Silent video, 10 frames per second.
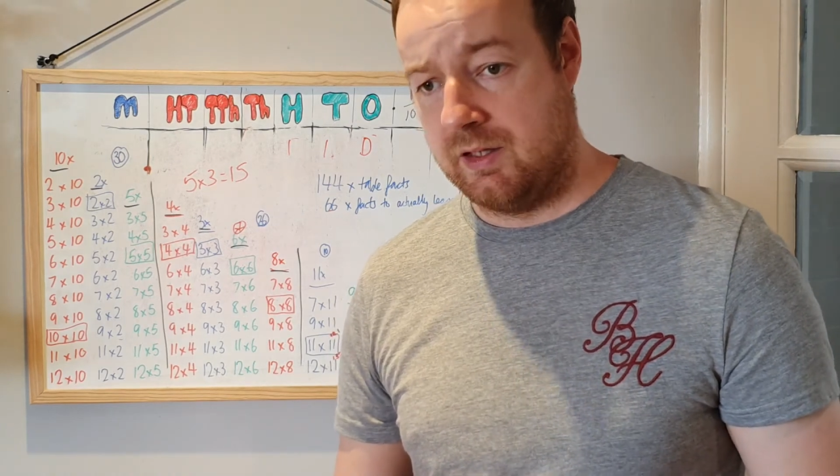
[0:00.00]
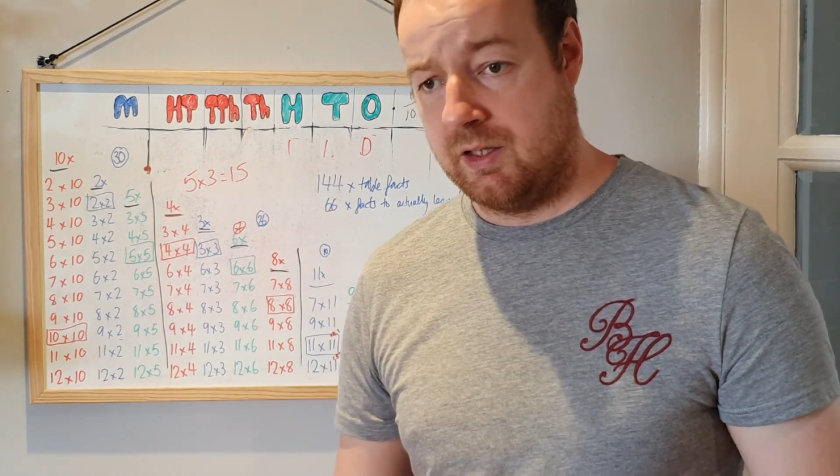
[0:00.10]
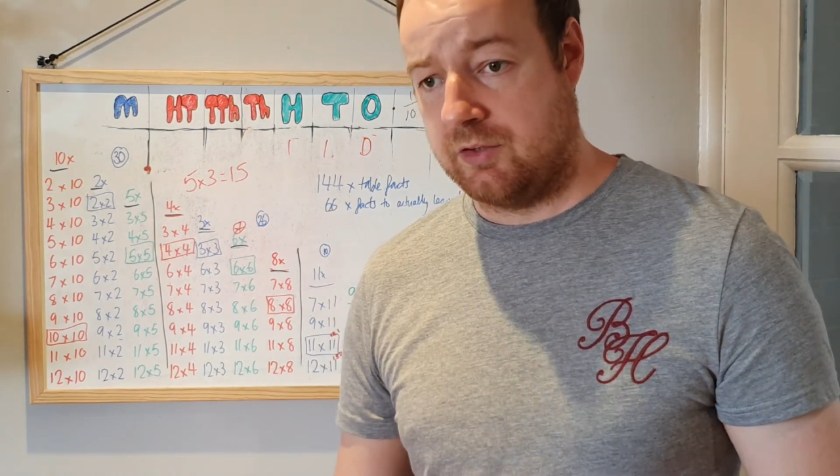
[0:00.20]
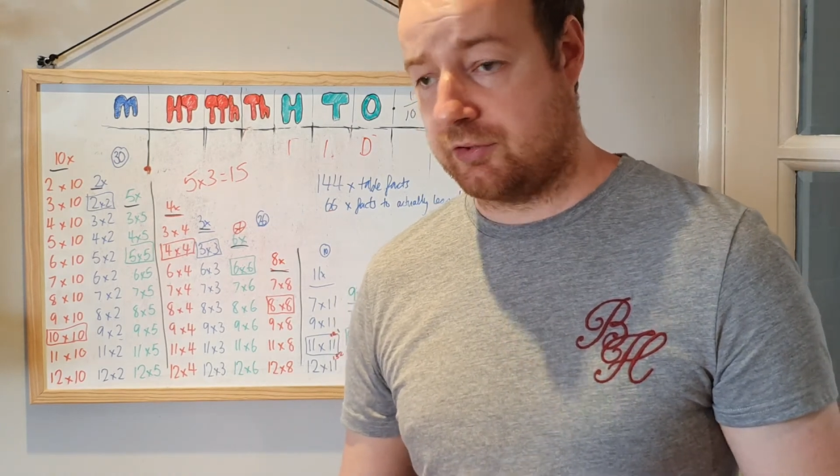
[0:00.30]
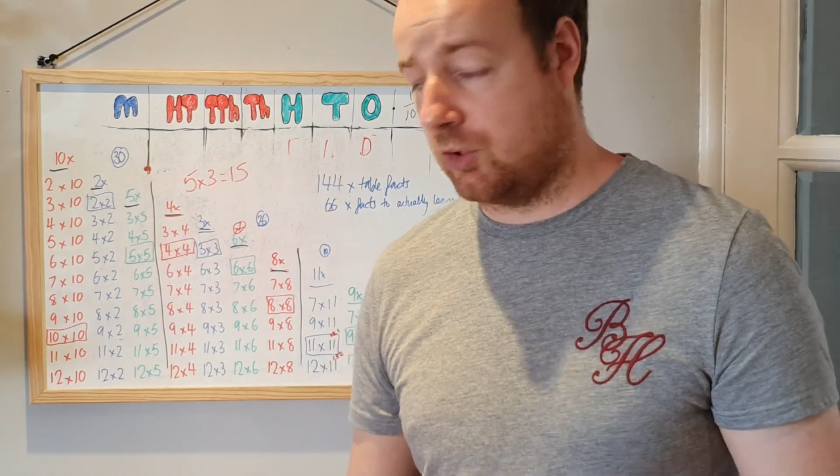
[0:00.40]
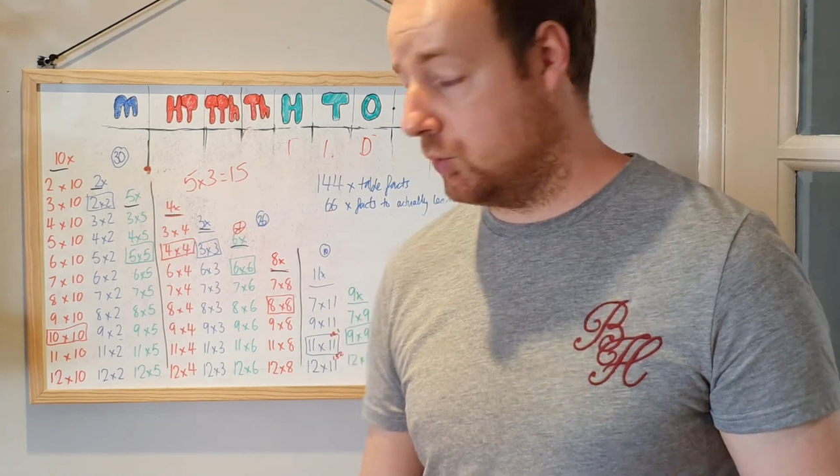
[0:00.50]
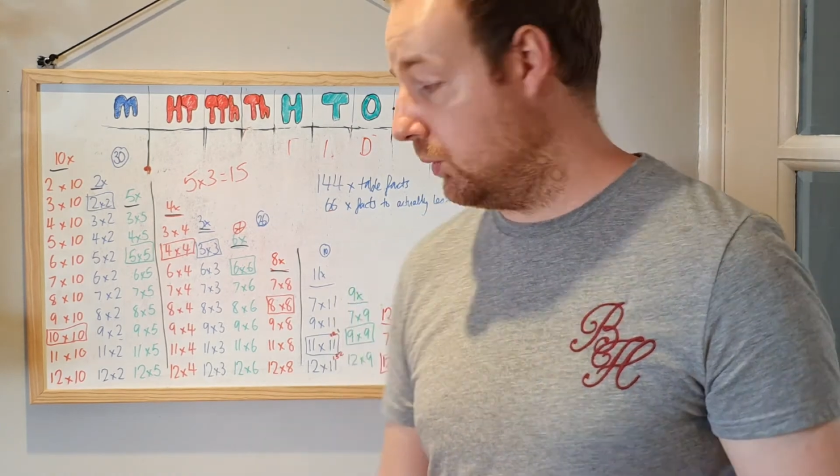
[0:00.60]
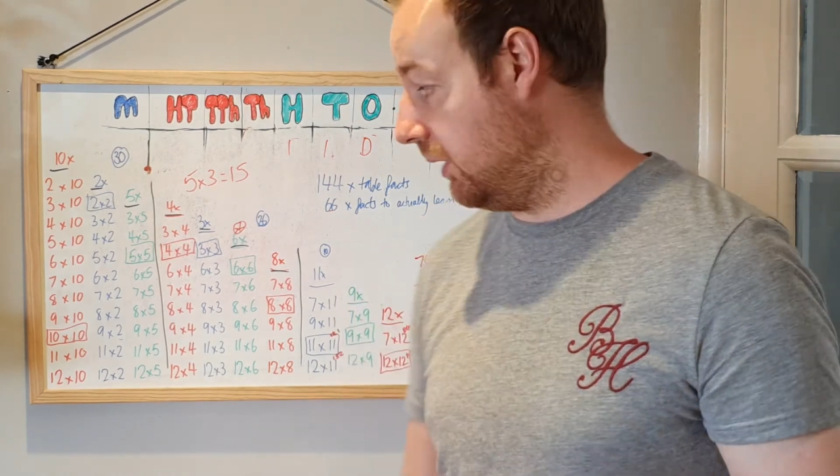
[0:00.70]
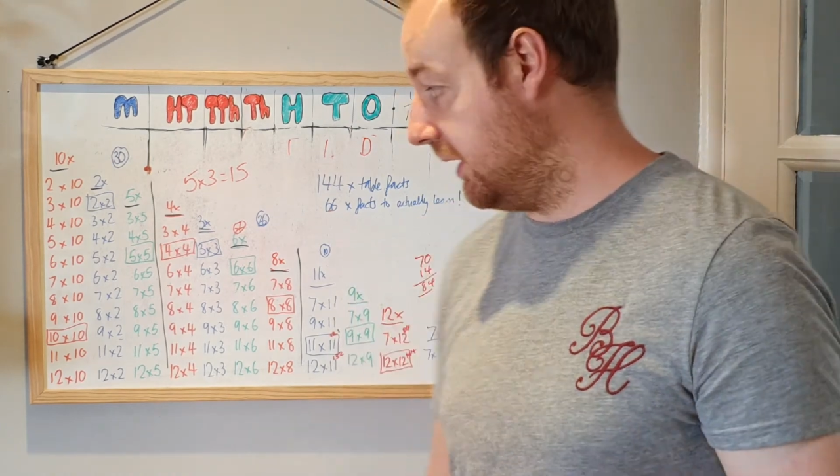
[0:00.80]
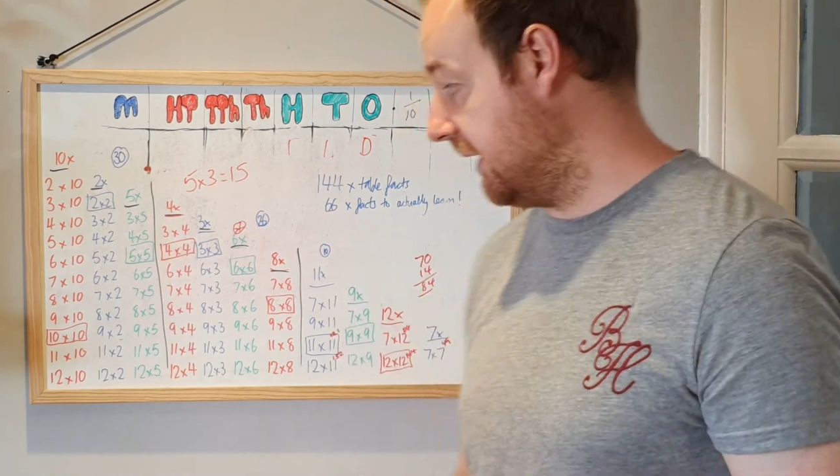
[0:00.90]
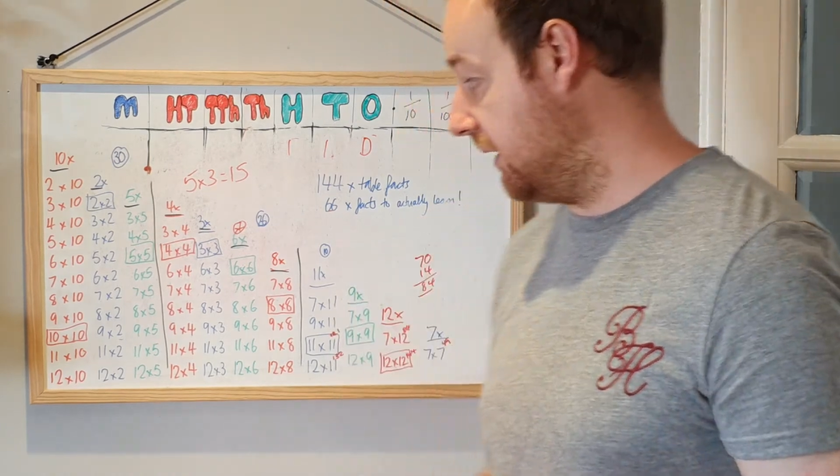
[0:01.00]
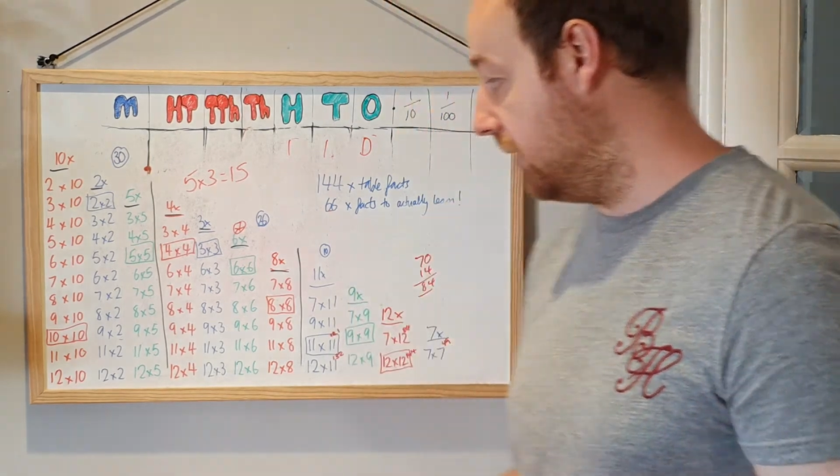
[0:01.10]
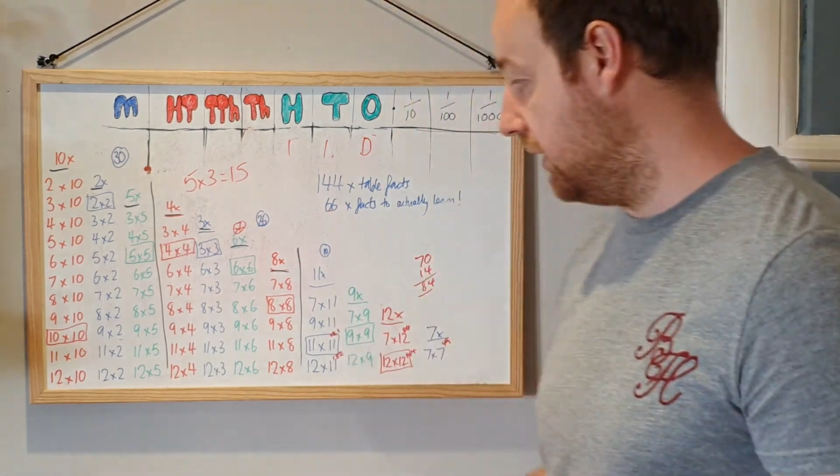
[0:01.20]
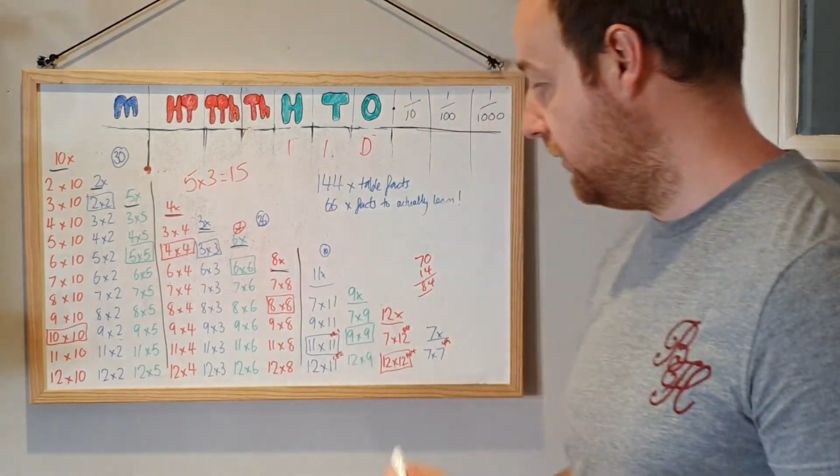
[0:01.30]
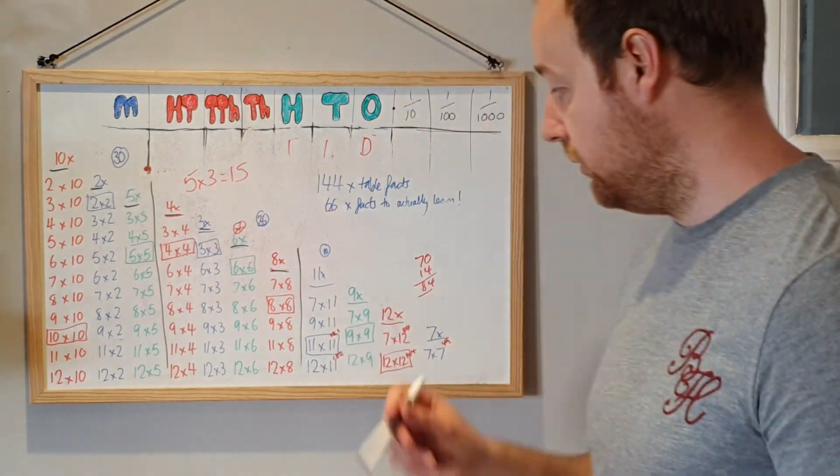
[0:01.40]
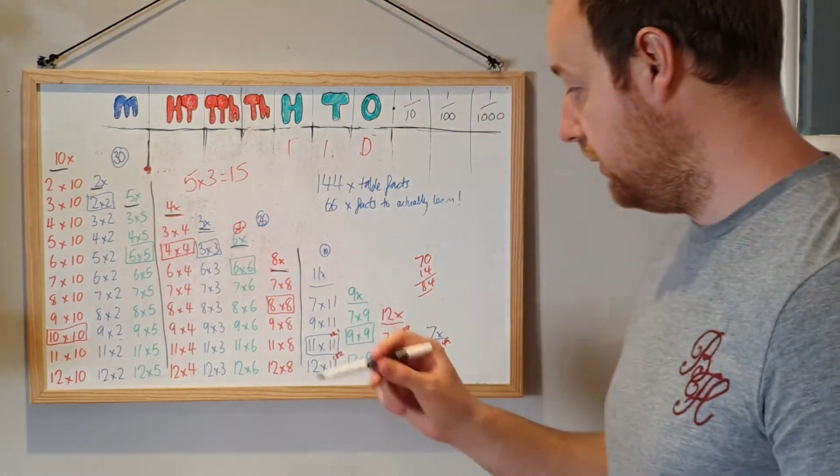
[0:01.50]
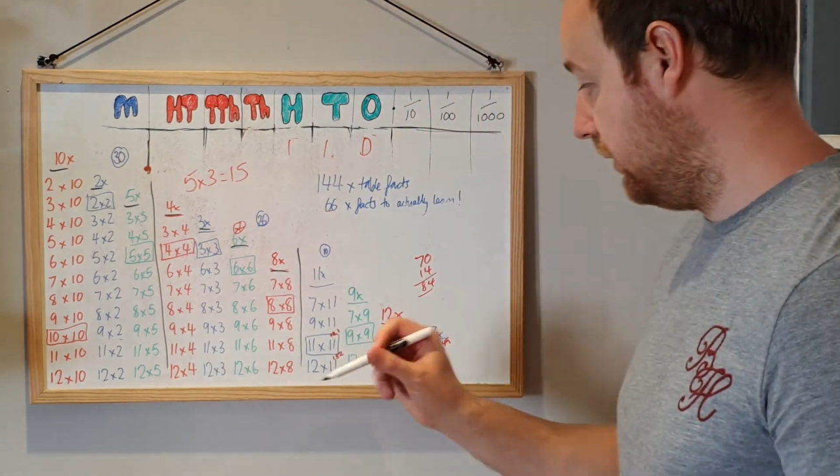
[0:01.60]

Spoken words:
so again, if you